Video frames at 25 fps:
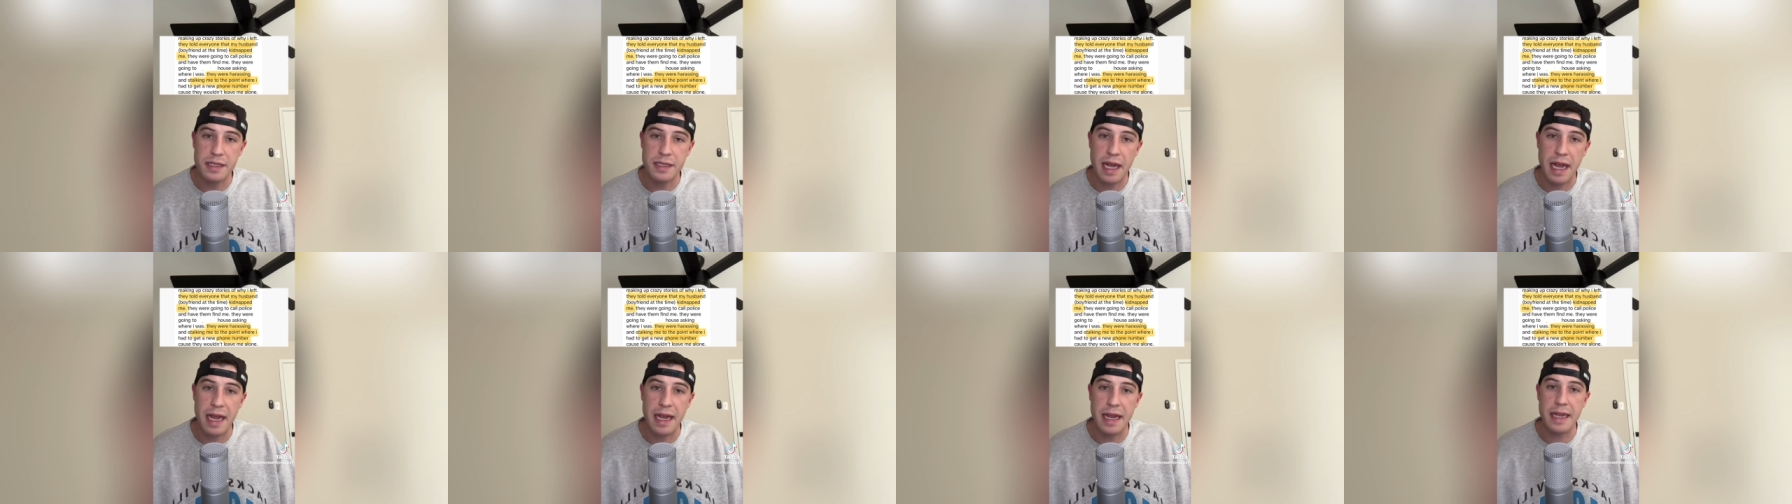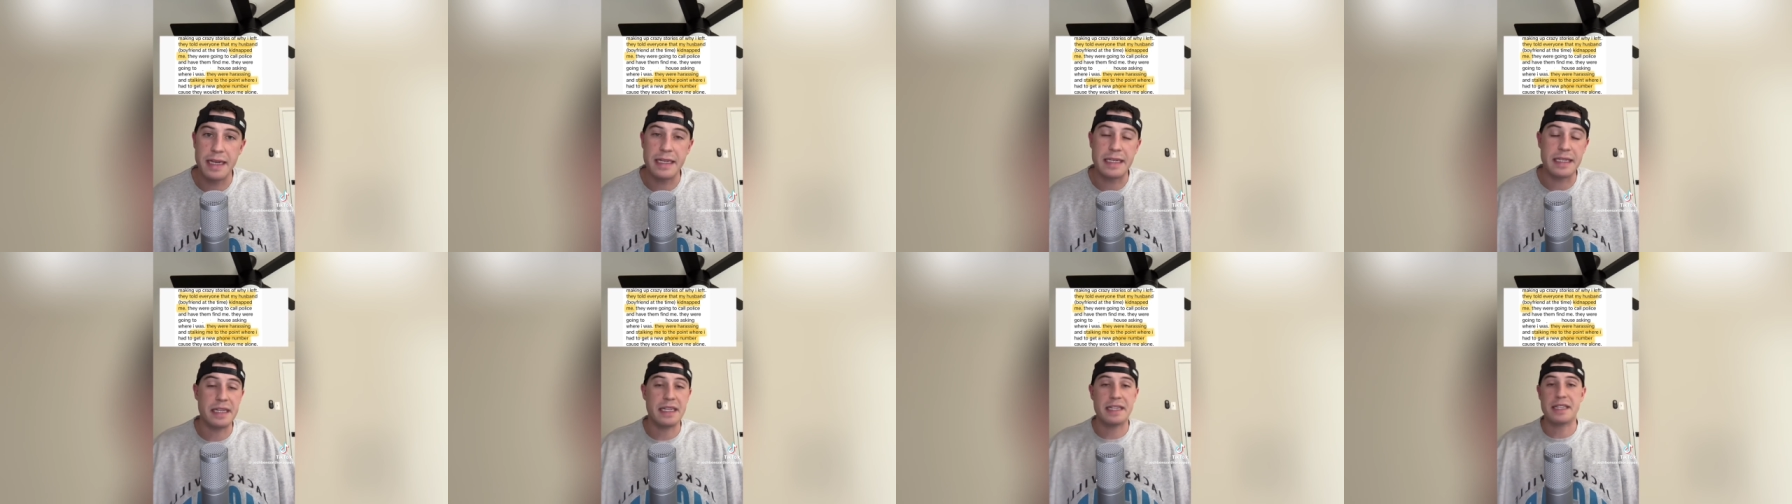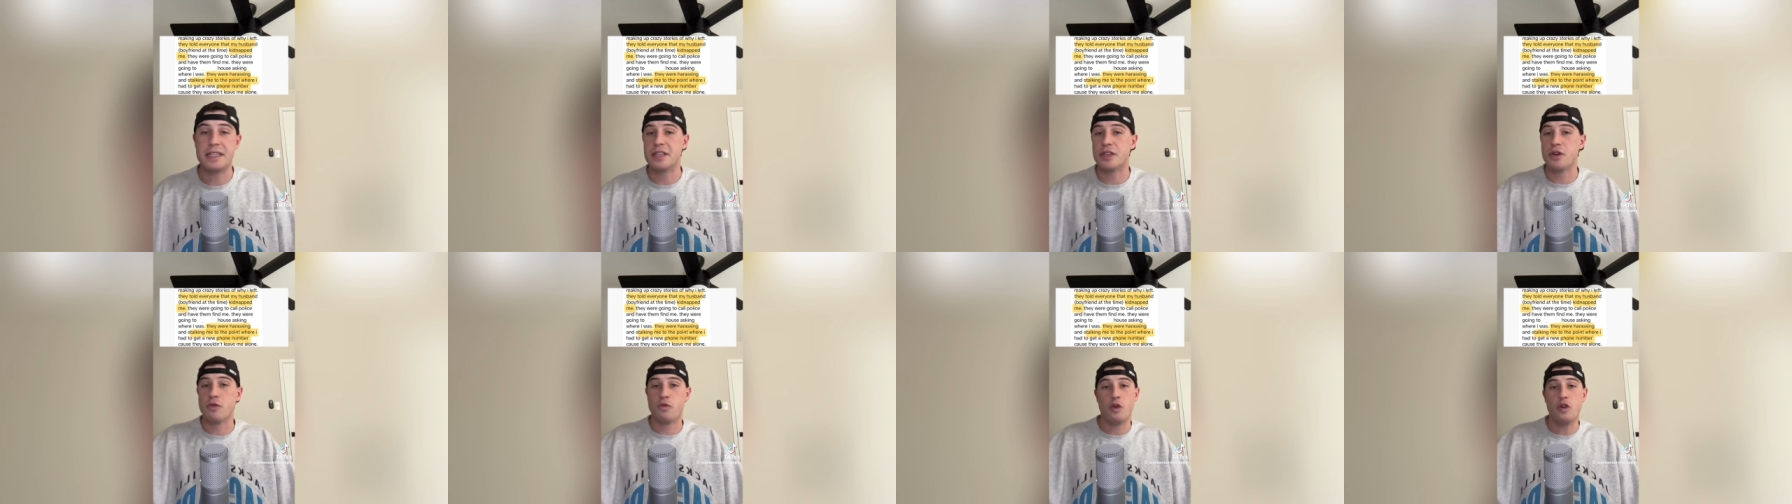and this
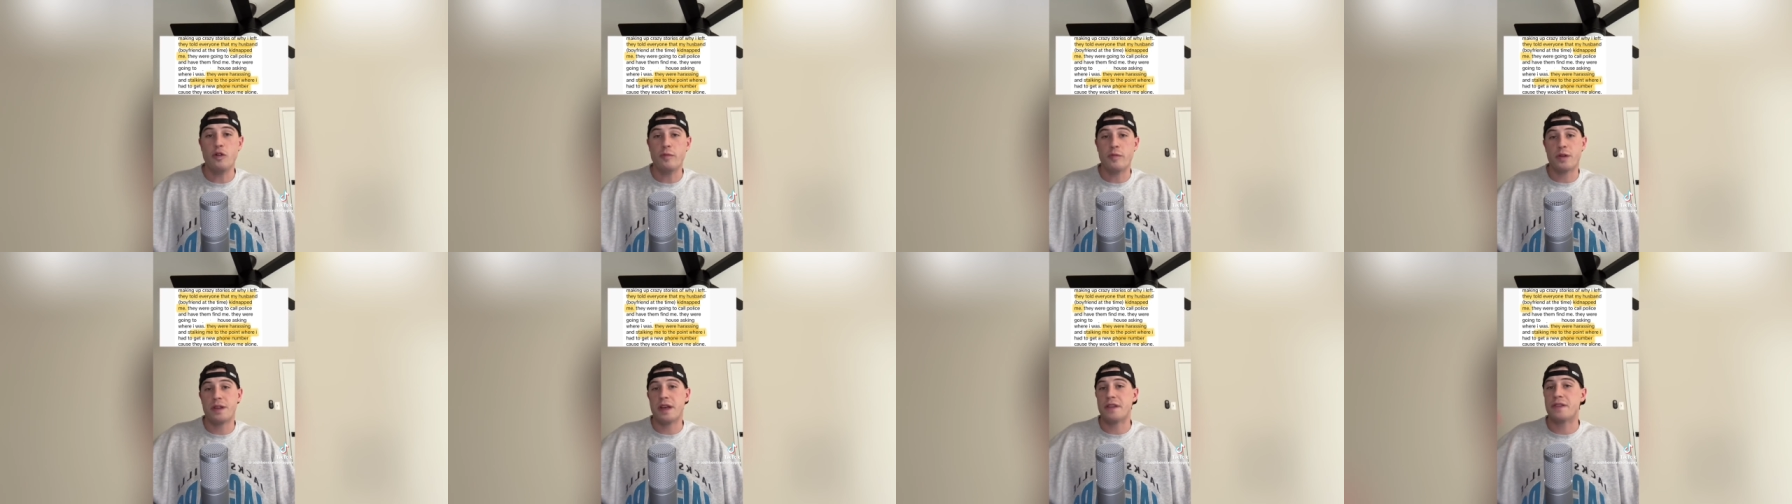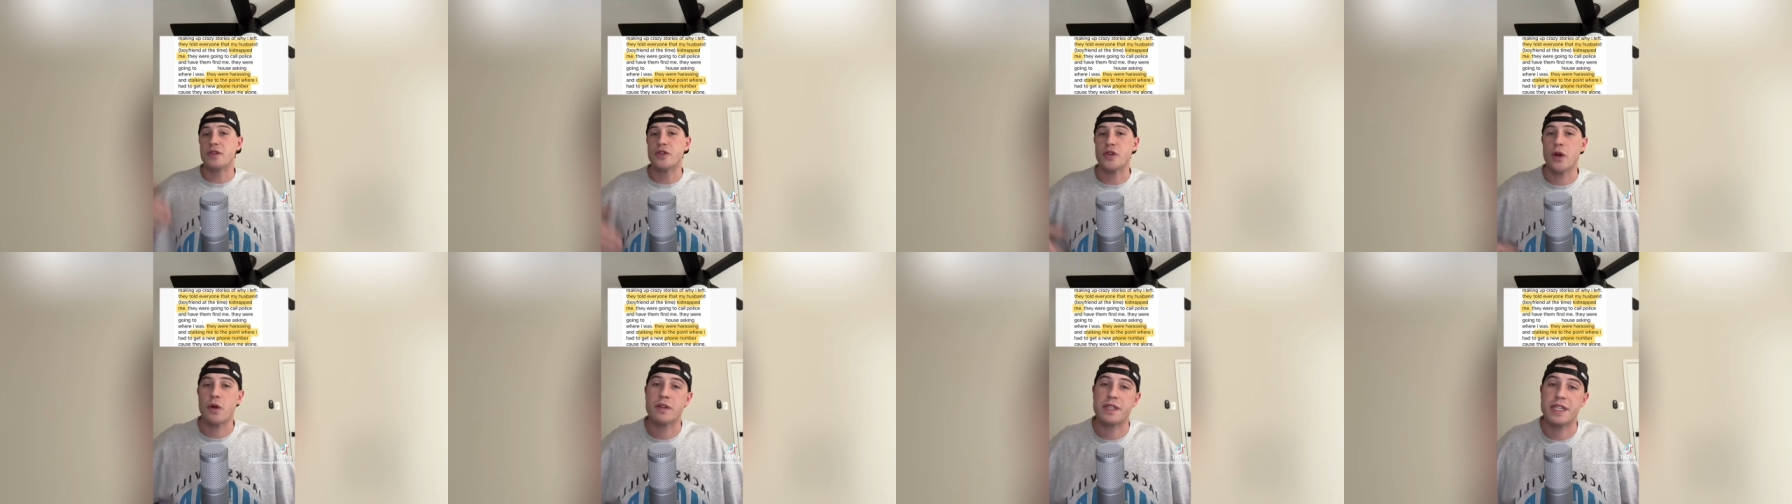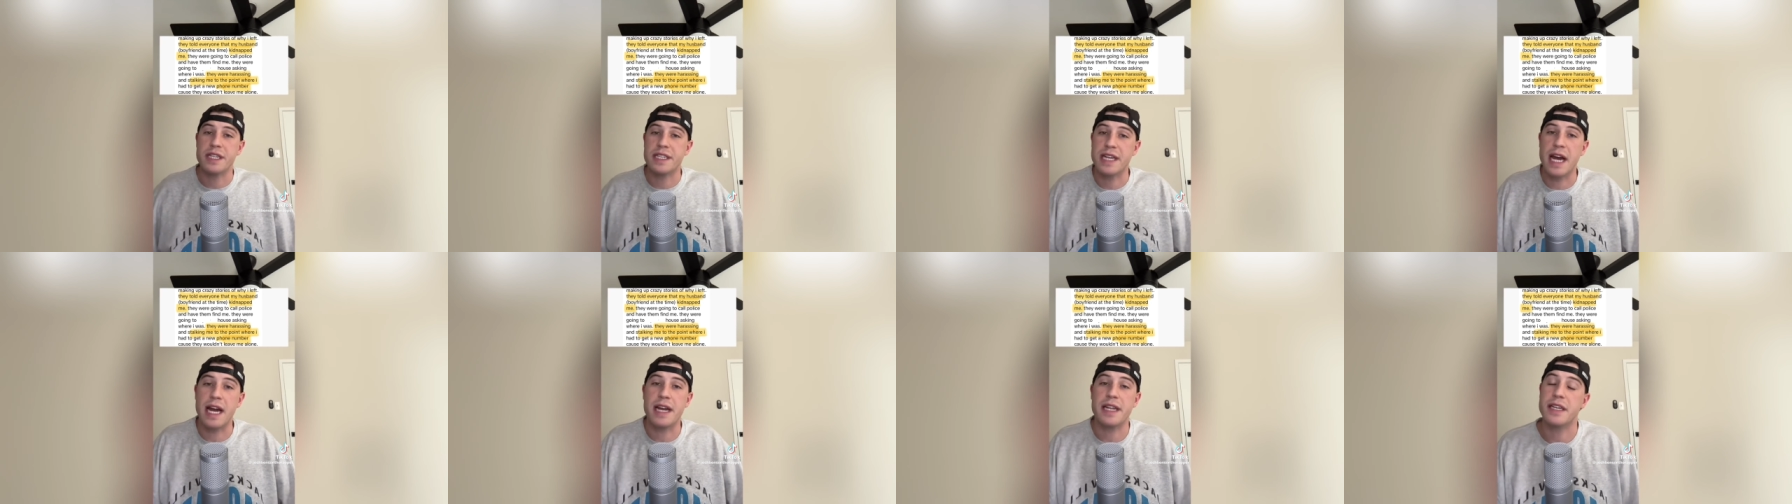is the rumor that the church
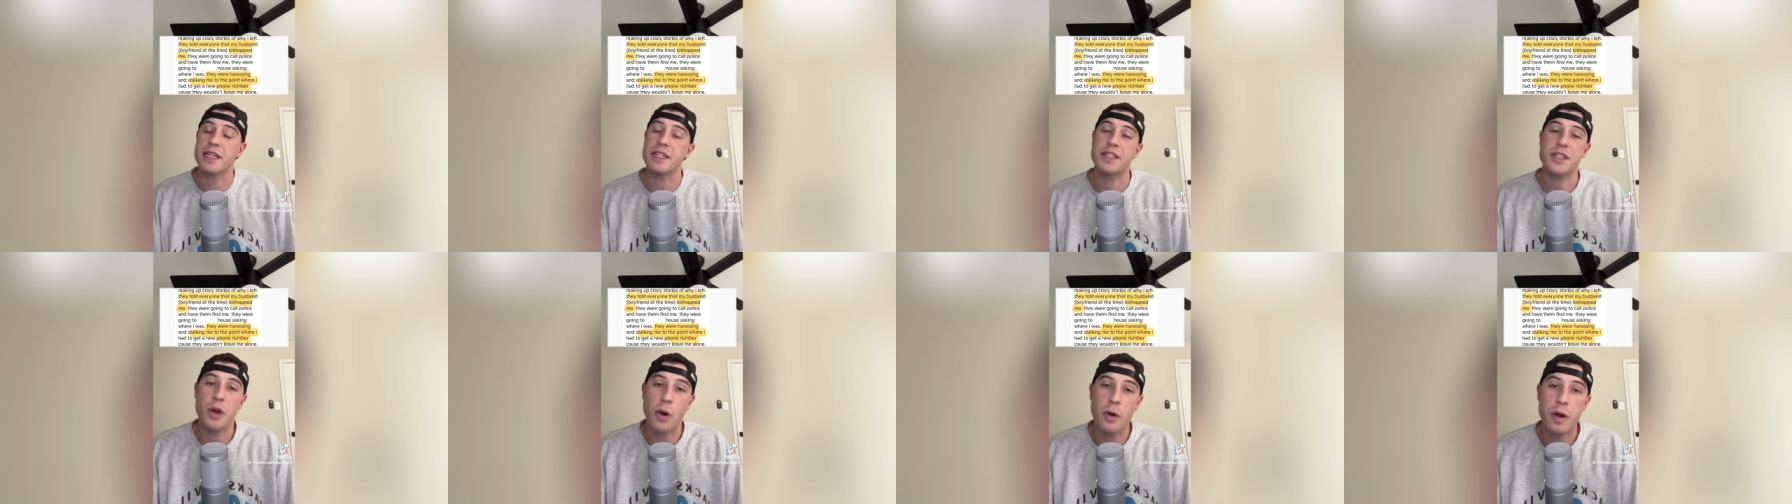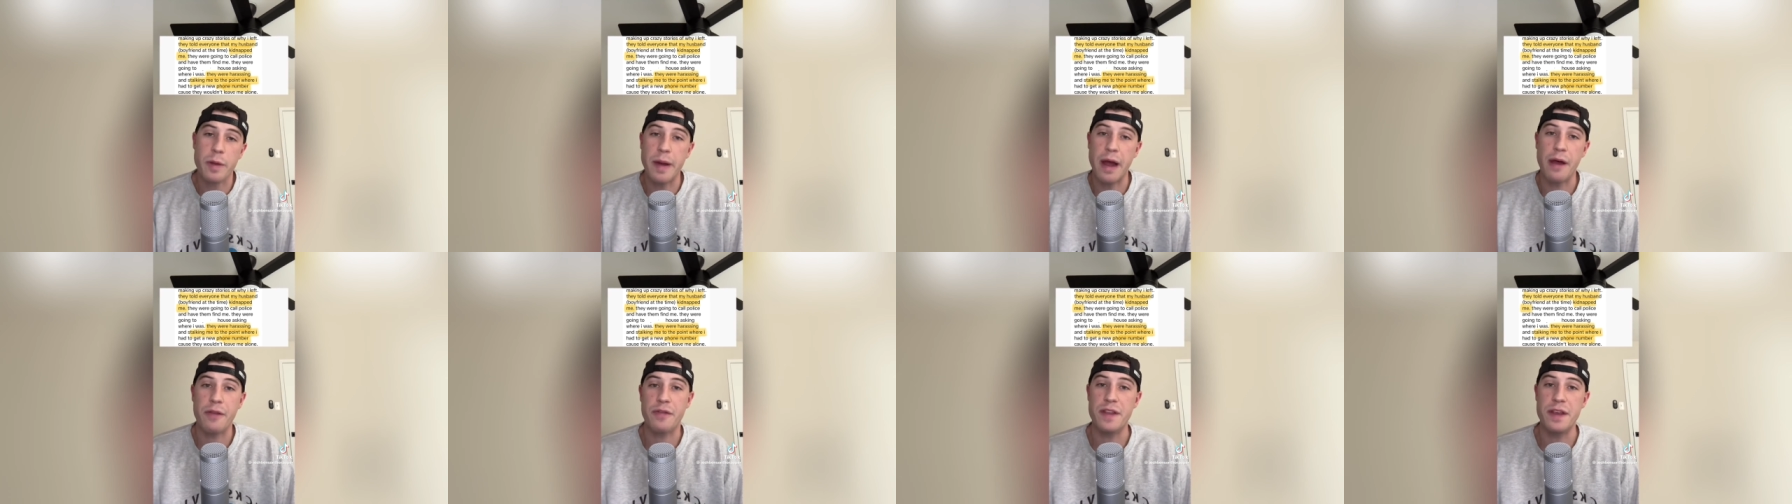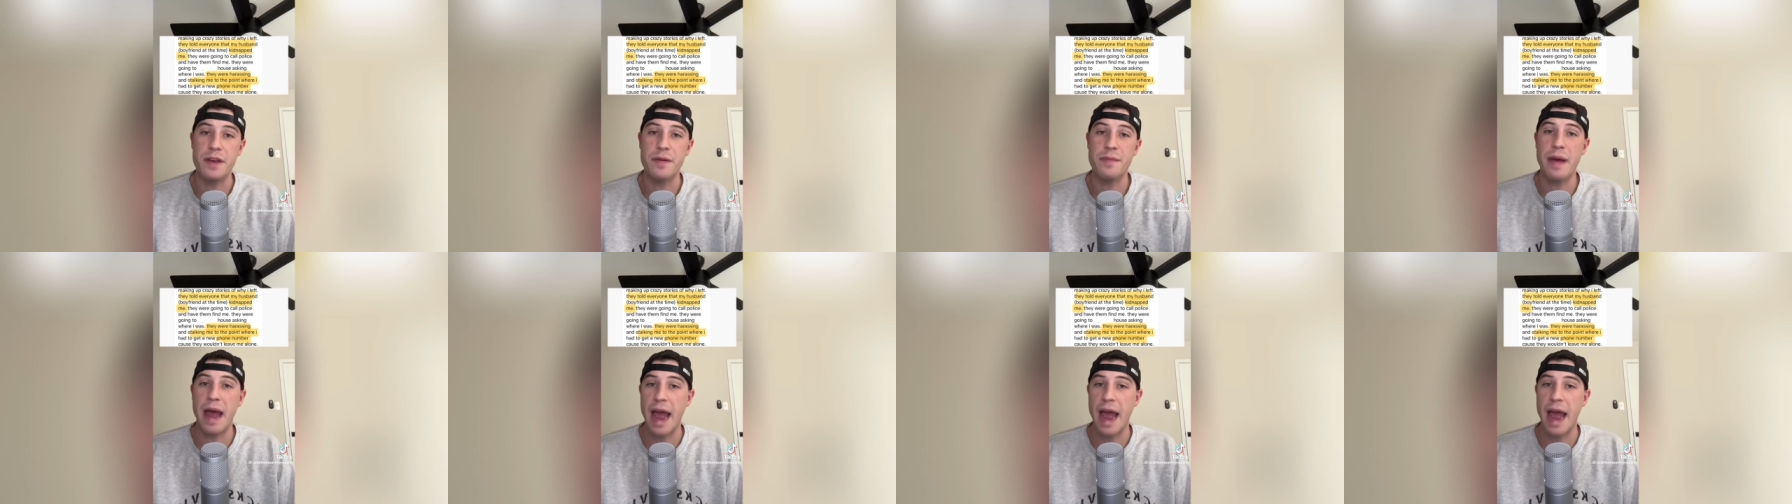decided to start about them